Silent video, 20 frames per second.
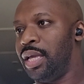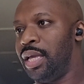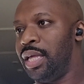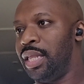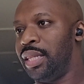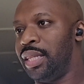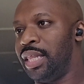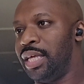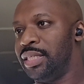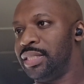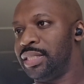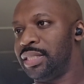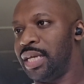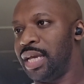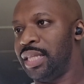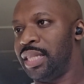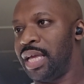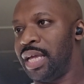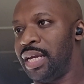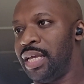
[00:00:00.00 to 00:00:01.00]
they
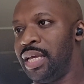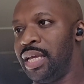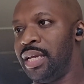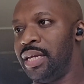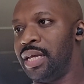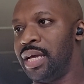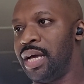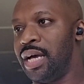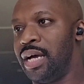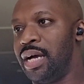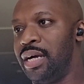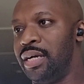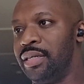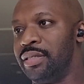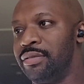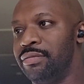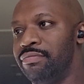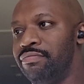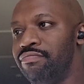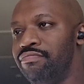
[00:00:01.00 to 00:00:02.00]
say
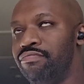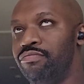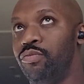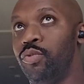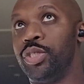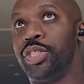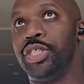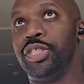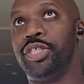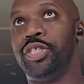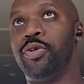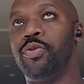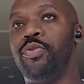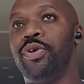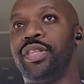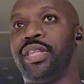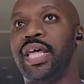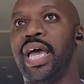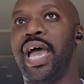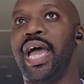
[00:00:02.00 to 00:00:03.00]
that what you do
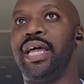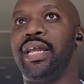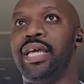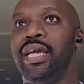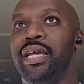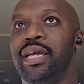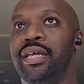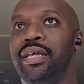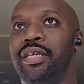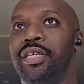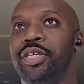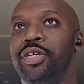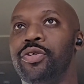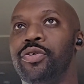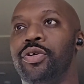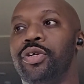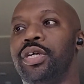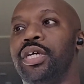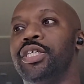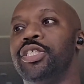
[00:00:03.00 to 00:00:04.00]
with that,
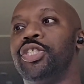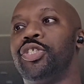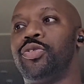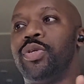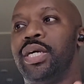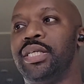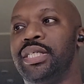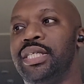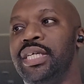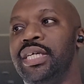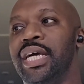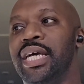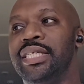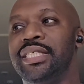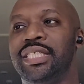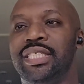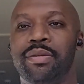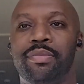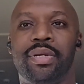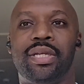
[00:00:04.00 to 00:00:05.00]
you're constructing a
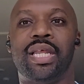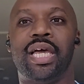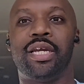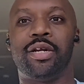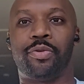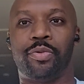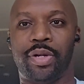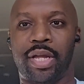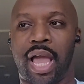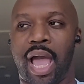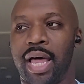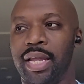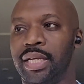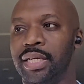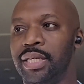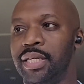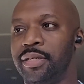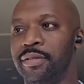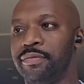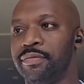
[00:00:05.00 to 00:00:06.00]
simulated
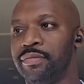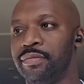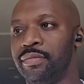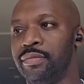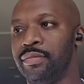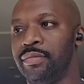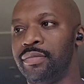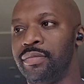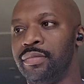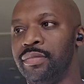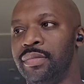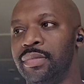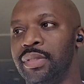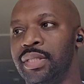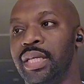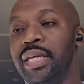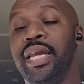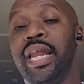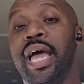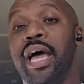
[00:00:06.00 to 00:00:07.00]
reality.
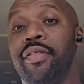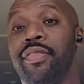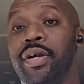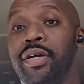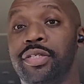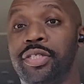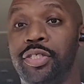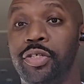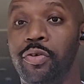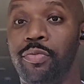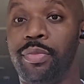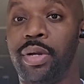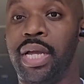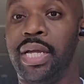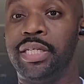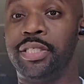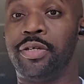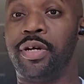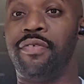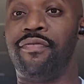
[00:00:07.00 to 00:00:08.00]
Now, there are two
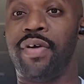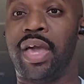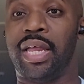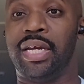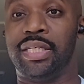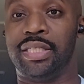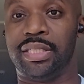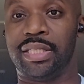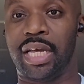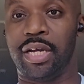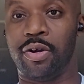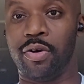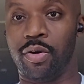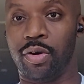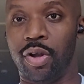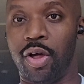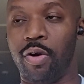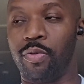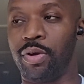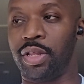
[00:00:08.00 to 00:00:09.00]
major advantages that go
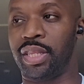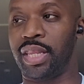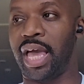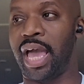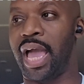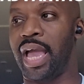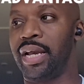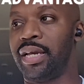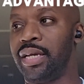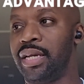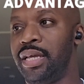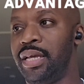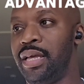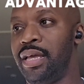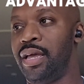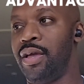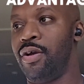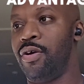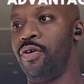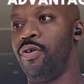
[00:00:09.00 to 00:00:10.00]
along with that.
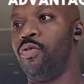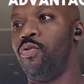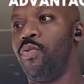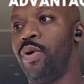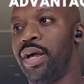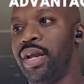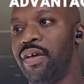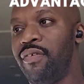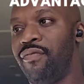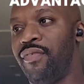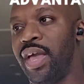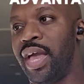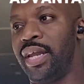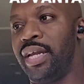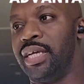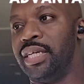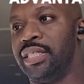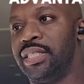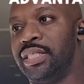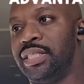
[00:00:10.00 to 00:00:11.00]
One
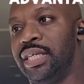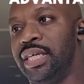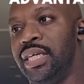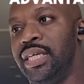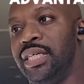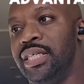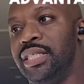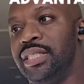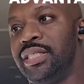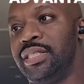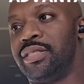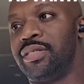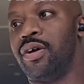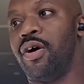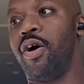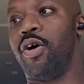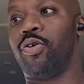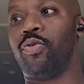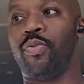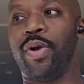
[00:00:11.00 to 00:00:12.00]
advantage is
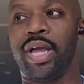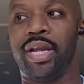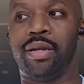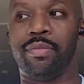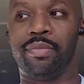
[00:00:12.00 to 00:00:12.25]
called random